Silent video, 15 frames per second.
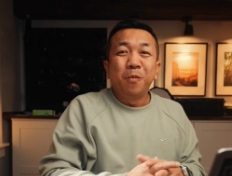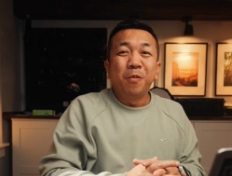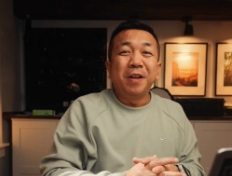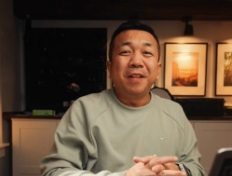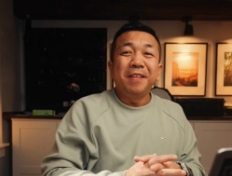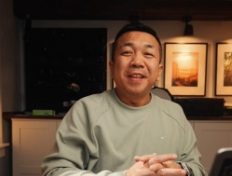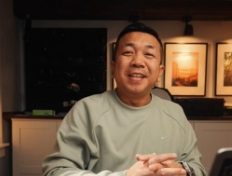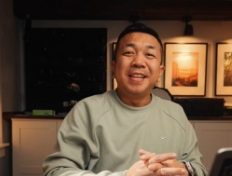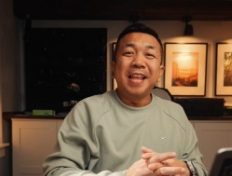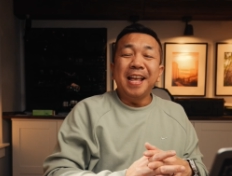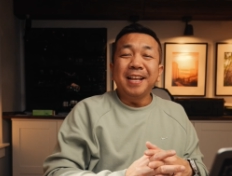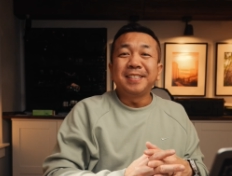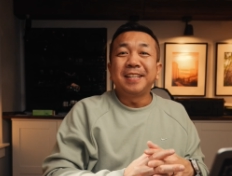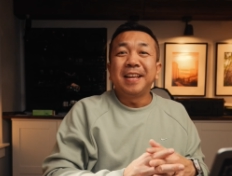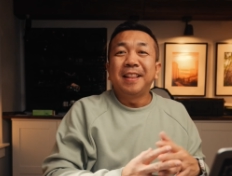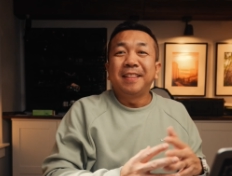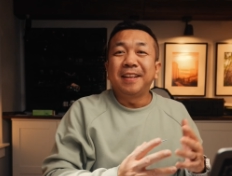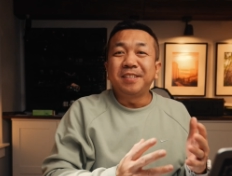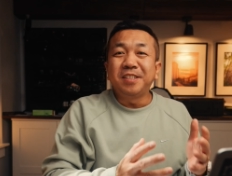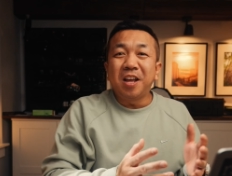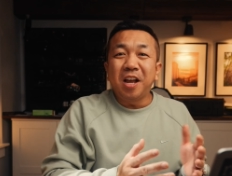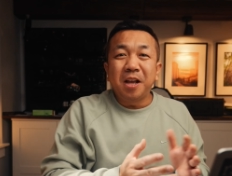Well, next,
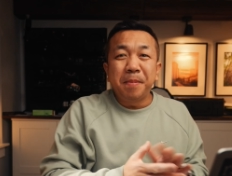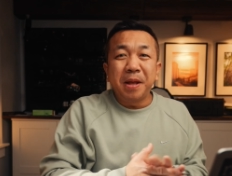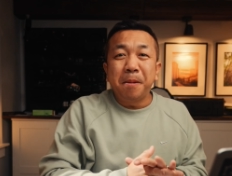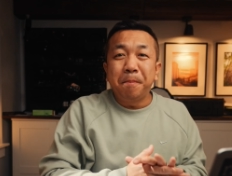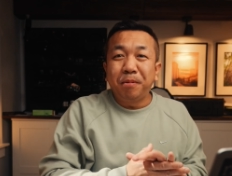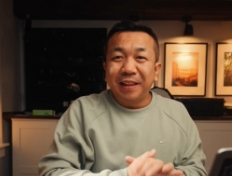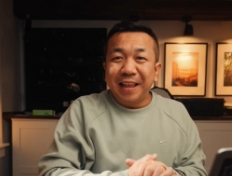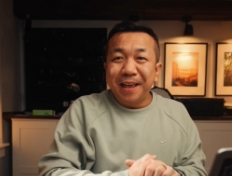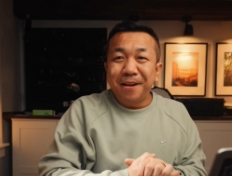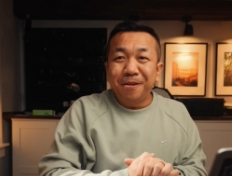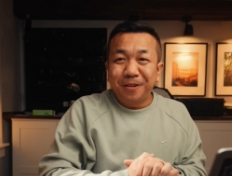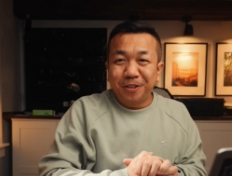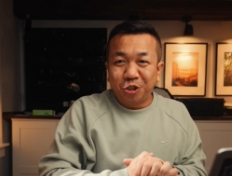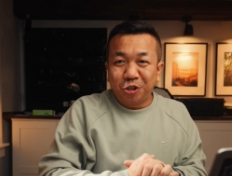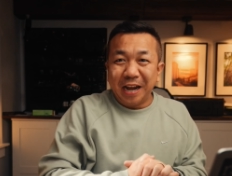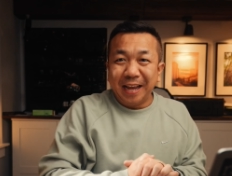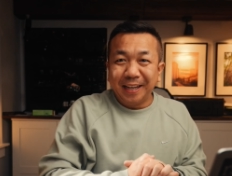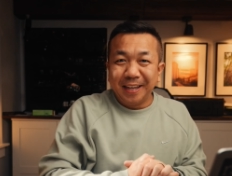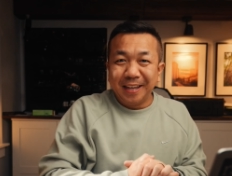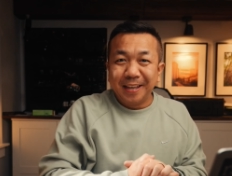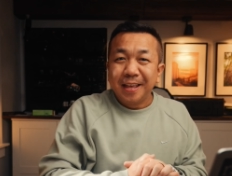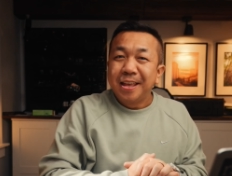let's talk about planar
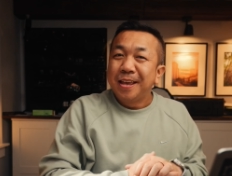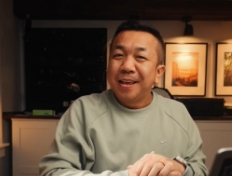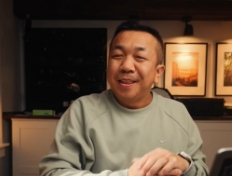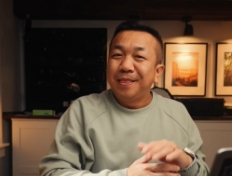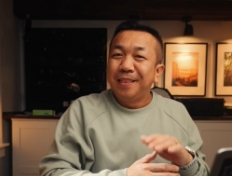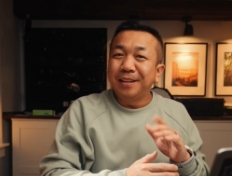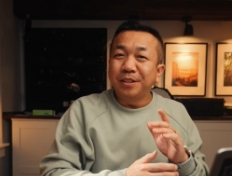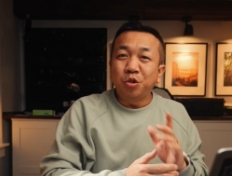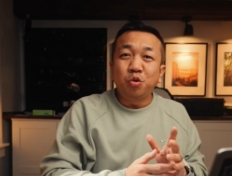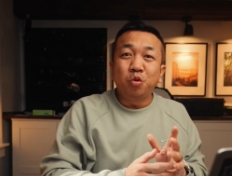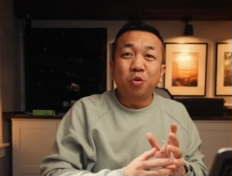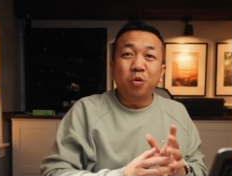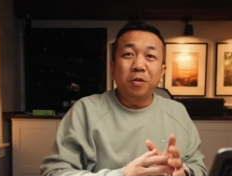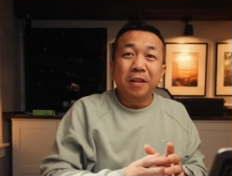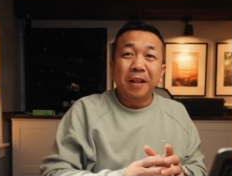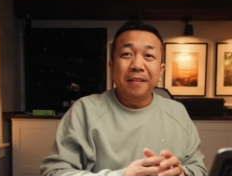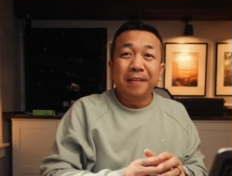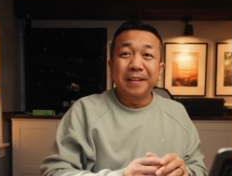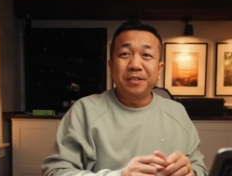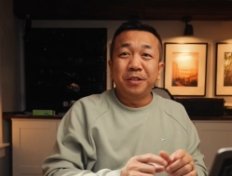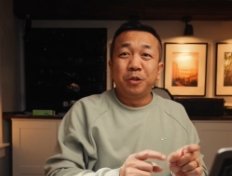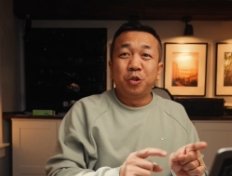tracking. This tool
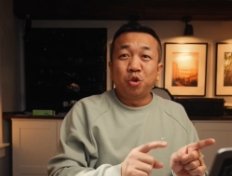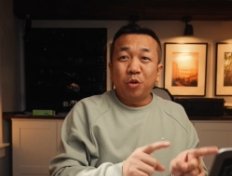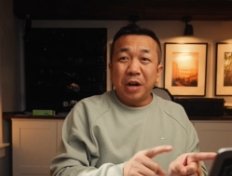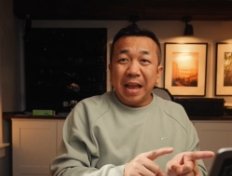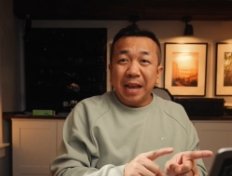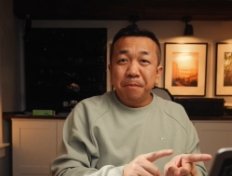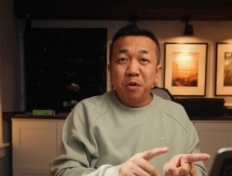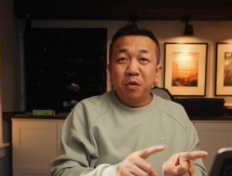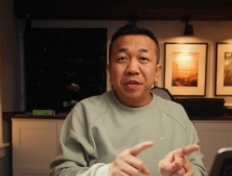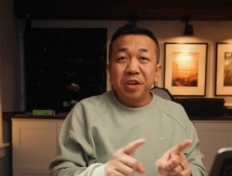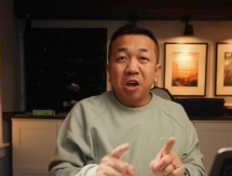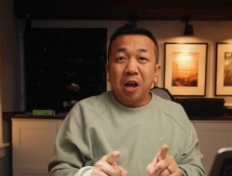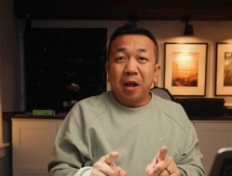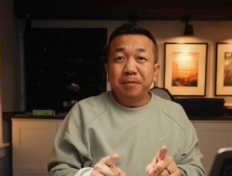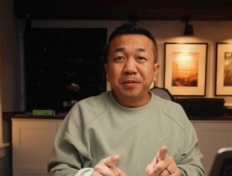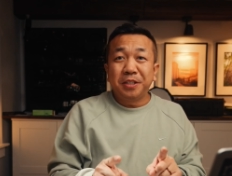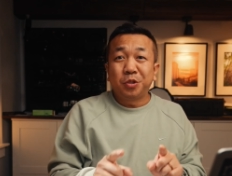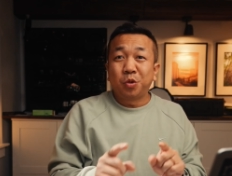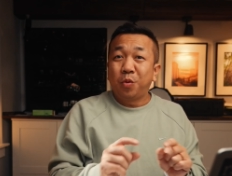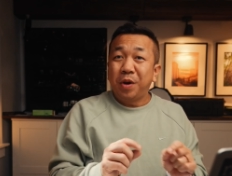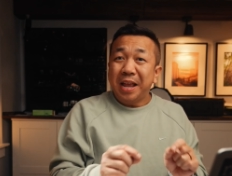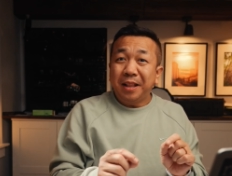lets you track moving
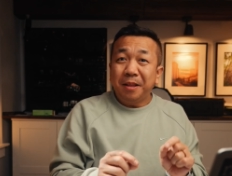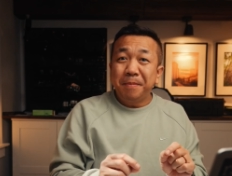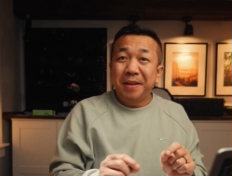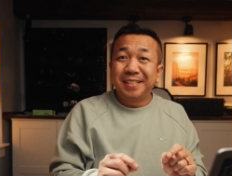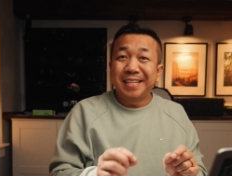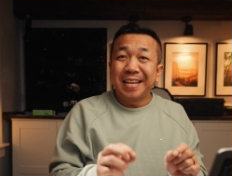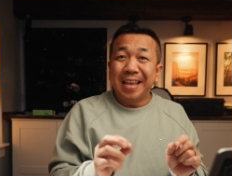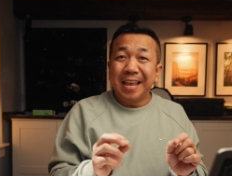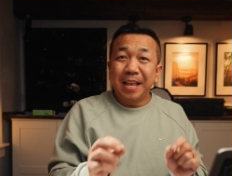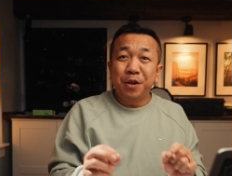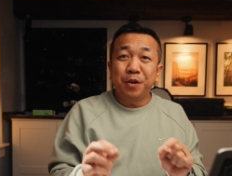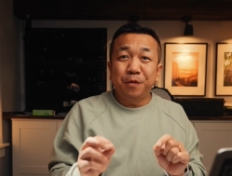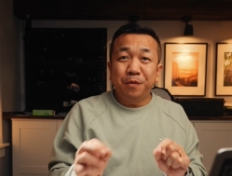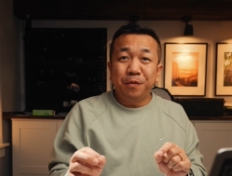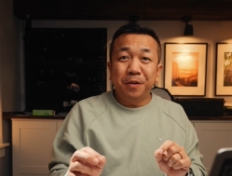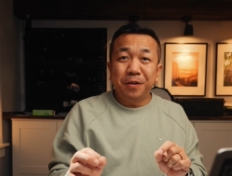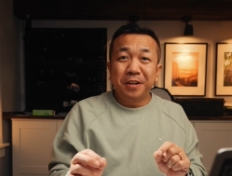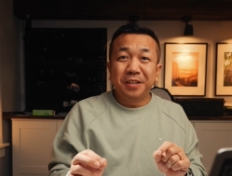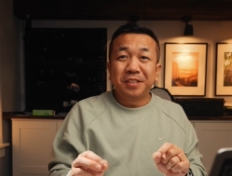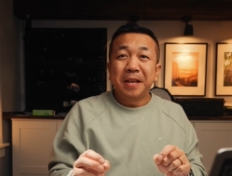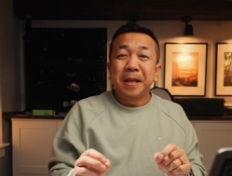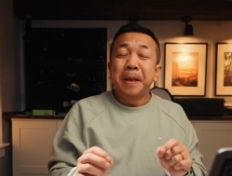objects or elements in your
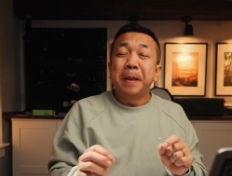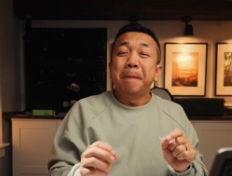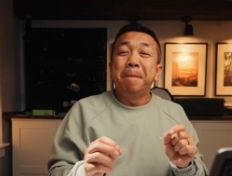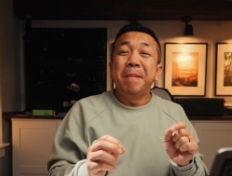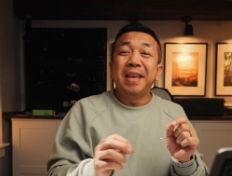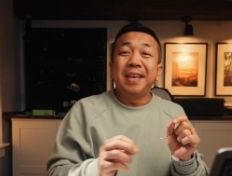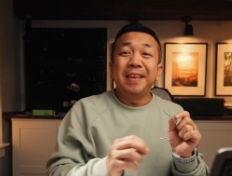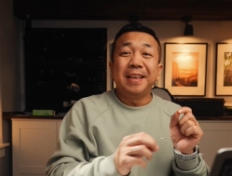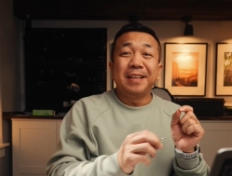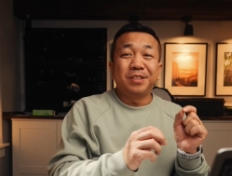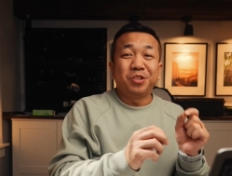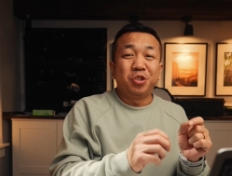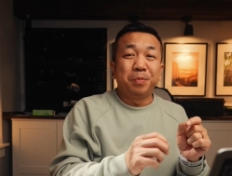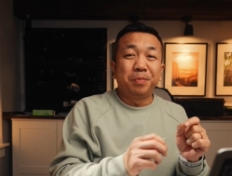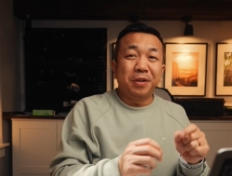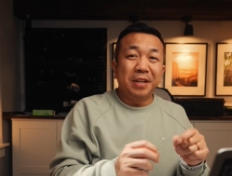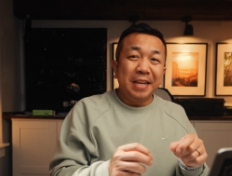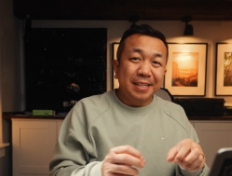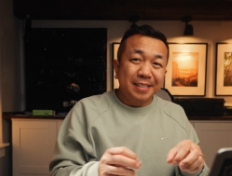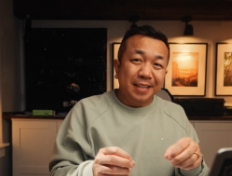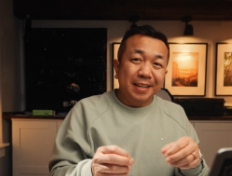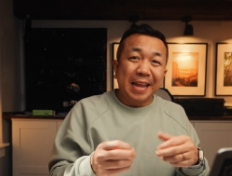footage, making it super
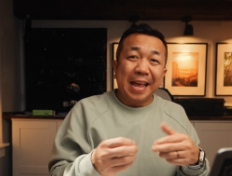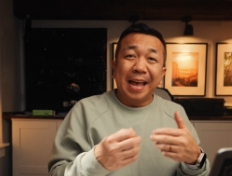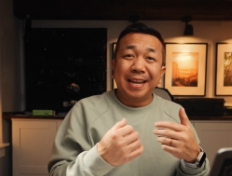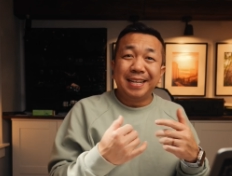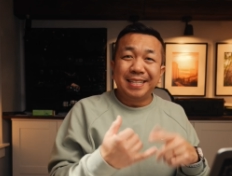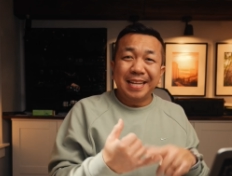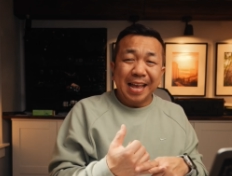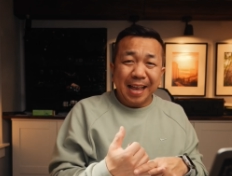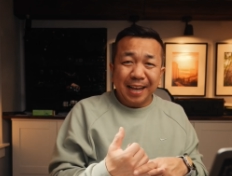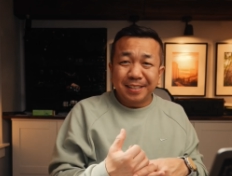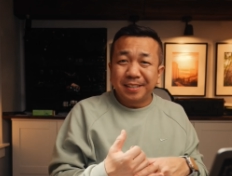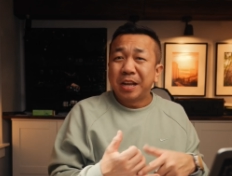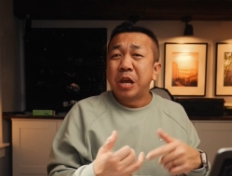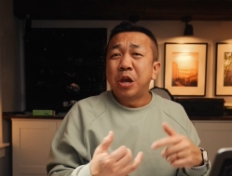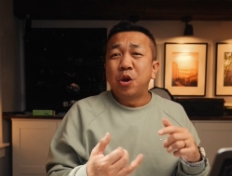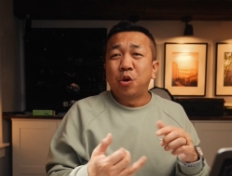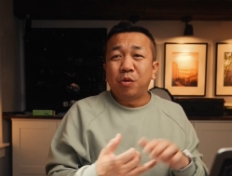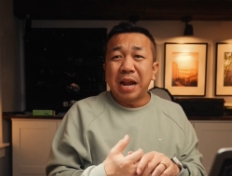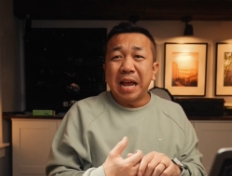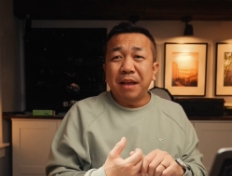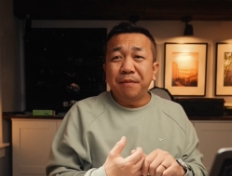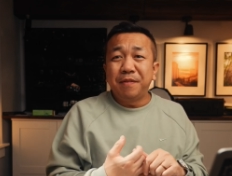easy to add text,
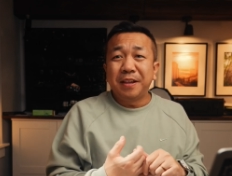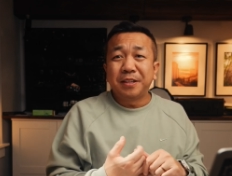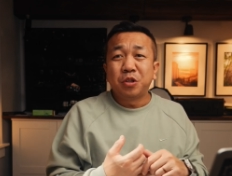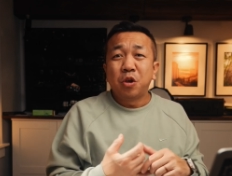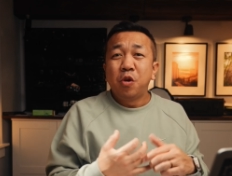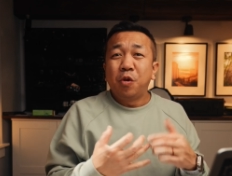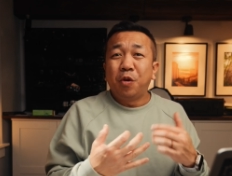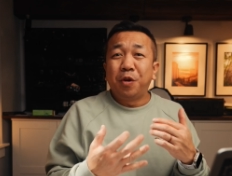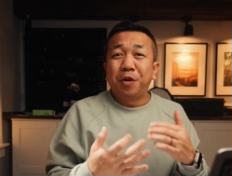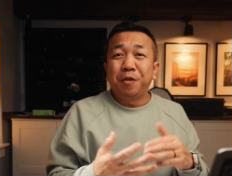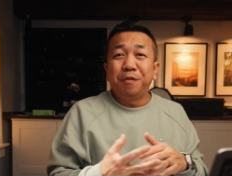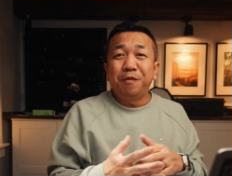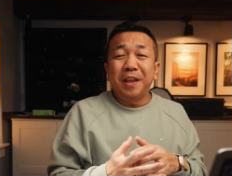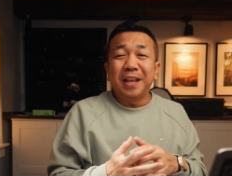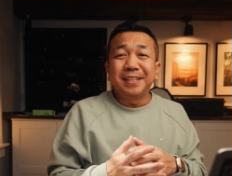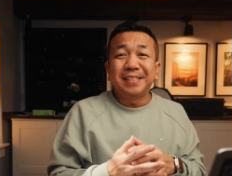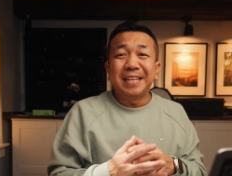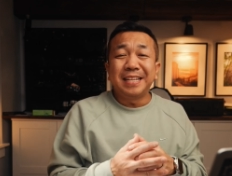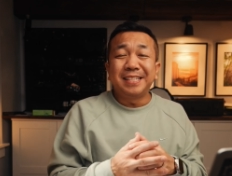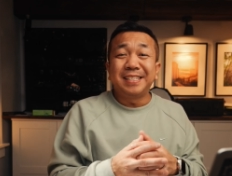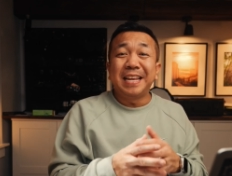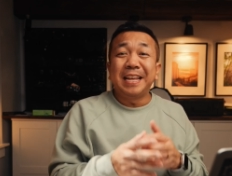graphics, or effects
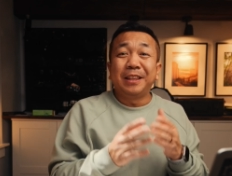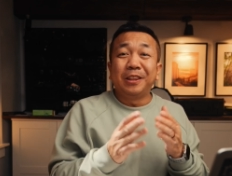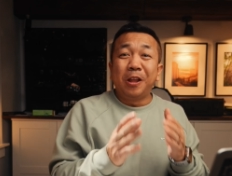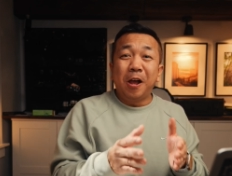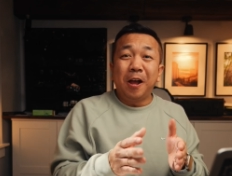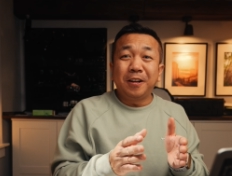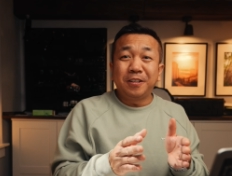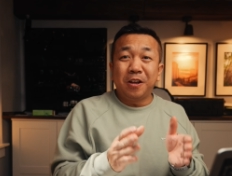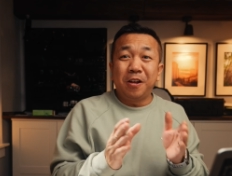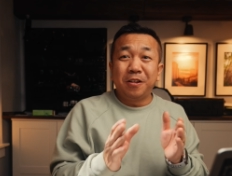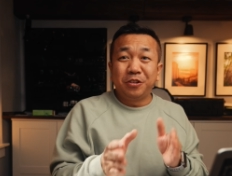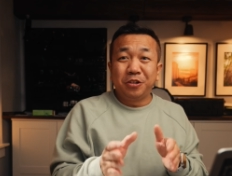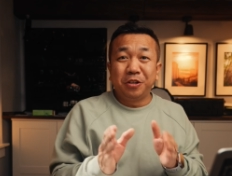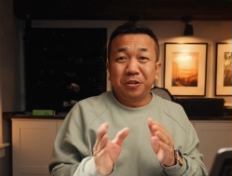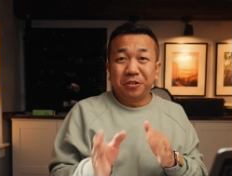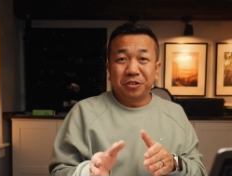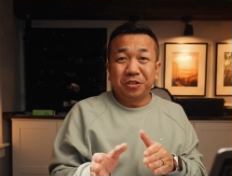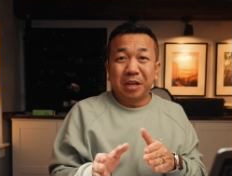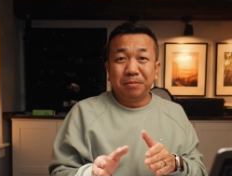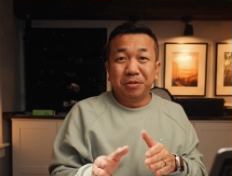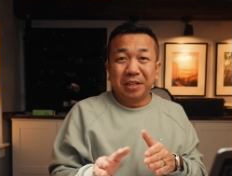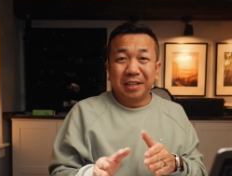that stay locked onto your
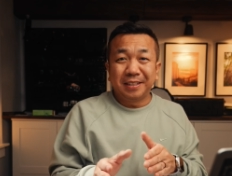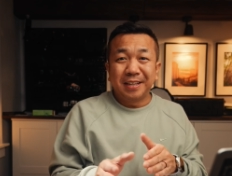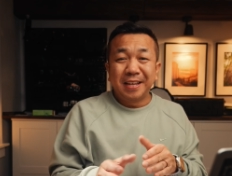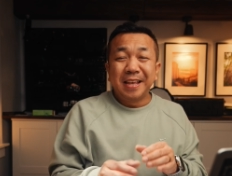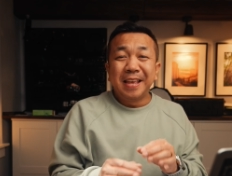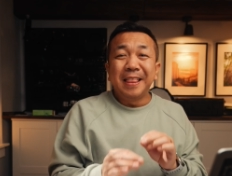subject.